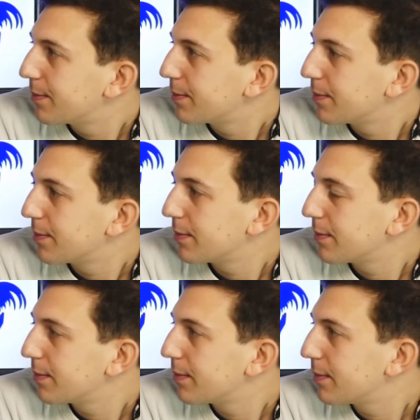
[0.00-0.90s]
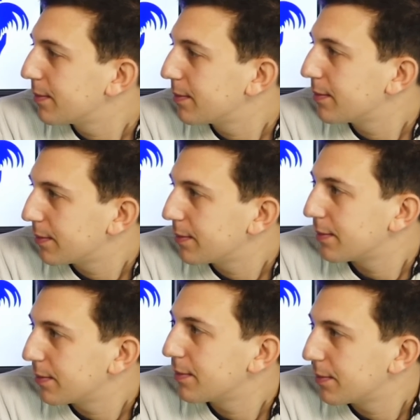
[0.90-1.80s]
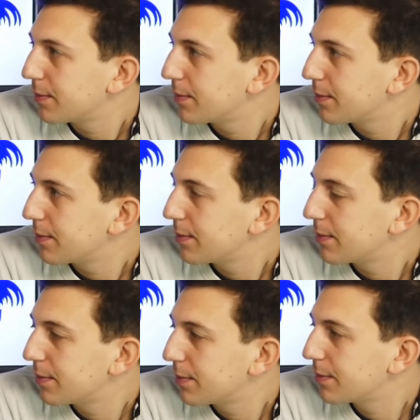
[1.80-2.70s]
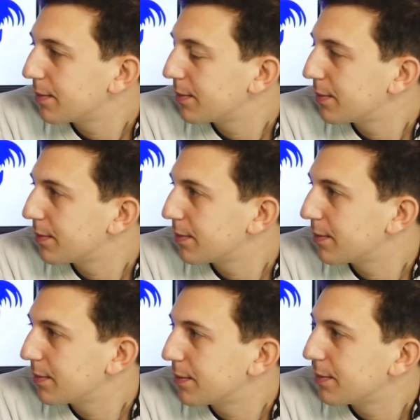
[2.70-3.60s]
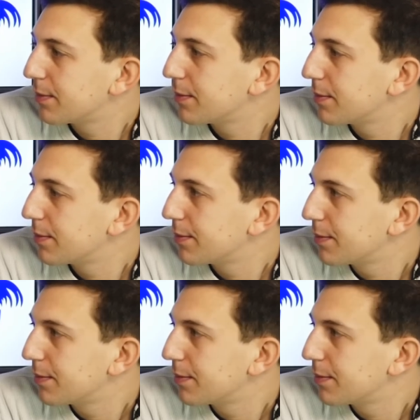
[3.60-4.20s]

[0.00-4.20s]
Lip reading: This person isn't speaking.